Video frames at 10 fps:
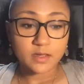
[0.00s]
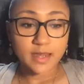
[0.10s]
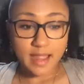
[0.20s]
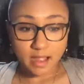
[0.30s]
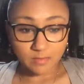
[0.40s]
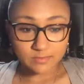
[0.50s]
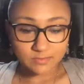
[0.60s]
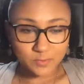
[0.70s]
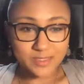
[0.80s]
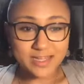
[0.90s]
Now,
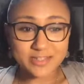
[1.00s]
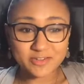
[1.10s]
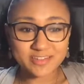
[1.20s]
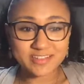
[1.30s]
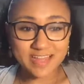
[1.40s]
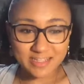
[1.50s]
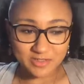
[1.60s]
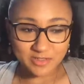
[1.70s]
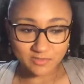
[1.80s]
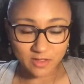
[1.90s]
when I joined the
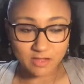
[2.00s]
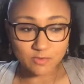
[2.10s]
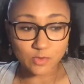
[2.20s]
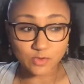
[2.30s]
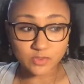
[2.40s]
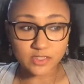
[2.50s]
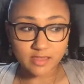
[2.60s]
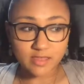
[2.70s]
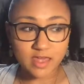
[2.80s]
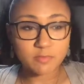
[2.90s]
national level, I will
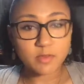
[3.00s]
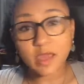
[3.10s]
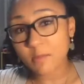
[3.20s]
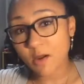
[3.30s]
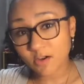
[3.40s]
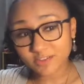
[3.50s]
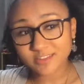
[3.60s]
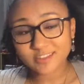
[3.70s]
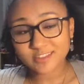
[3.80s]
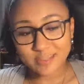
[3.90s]
say that it became harder
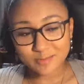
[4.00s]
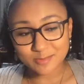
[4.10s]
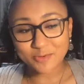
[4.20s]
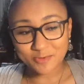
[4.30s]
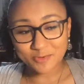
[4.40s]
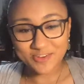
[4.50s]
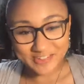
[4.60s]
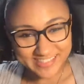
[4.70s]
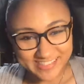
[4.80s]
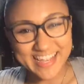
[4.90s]
to keep school
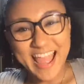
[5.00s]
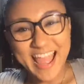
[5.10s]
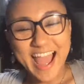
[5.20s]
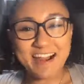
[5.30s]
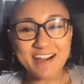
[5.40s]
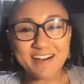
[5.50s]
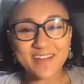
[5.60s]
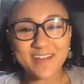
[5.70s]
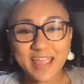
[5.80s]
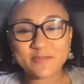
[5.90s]
first.
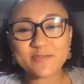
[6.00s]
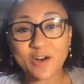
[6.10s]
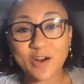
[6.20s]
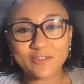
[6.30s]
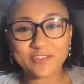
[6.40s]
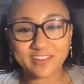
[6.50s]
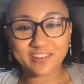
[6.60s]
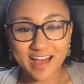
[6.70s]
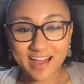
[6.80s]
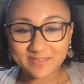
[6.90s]
I am involved in a
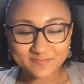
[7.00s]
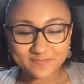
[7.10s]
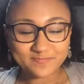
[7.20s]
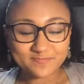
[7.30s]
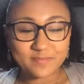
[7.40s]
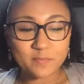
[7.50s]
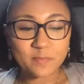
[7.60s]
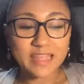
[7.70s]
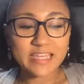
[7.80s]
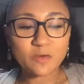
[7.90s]
lot,
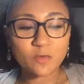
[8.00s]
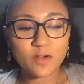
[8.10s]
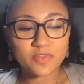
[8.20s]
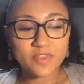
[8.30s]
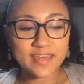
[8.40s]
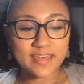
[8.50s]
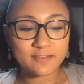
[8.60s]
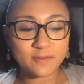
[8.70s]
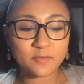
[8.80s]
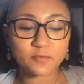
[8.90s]
but I think one
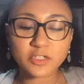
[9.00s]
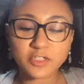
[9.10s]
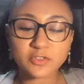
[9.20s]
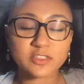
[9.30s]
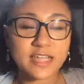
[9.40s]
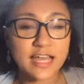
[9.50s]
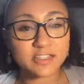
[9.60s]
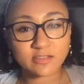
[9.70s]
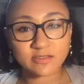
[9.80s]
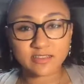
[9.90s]
thing from the regional to
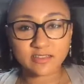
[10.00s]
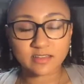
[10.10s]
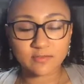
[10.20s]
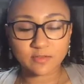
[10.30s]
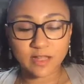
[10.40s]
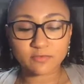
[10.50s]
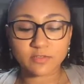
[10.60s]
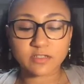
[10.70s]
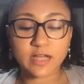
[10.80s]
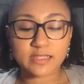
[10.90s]
national level I
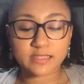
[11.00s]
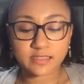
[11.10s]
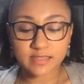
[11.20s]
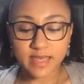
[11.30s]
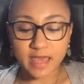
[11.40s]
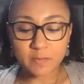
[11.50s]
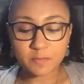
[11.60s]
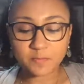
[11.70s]
realized is that,